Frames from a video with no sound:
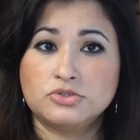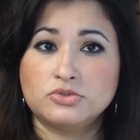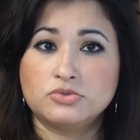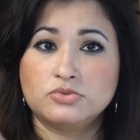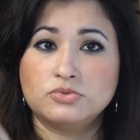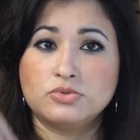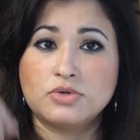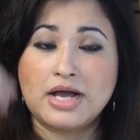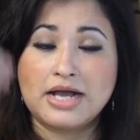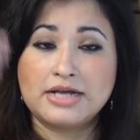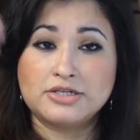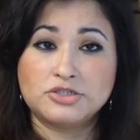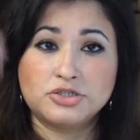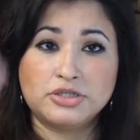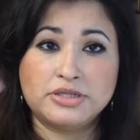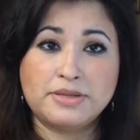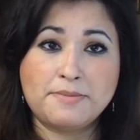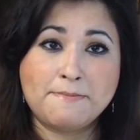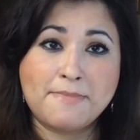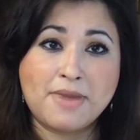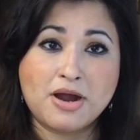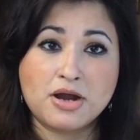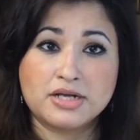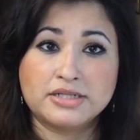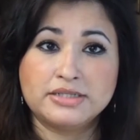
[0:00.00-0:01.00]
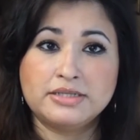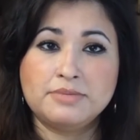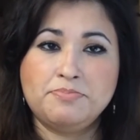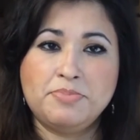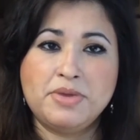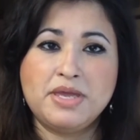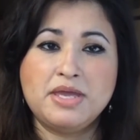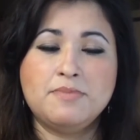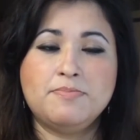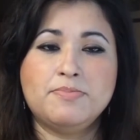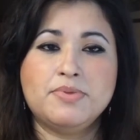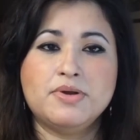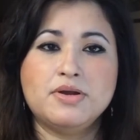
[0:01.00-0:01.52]
to actually mark the
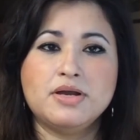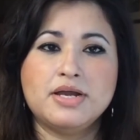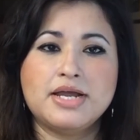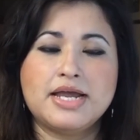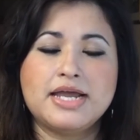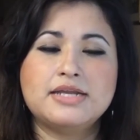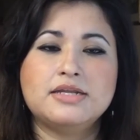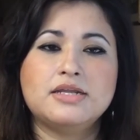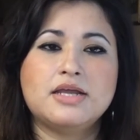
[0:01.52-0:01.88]
paper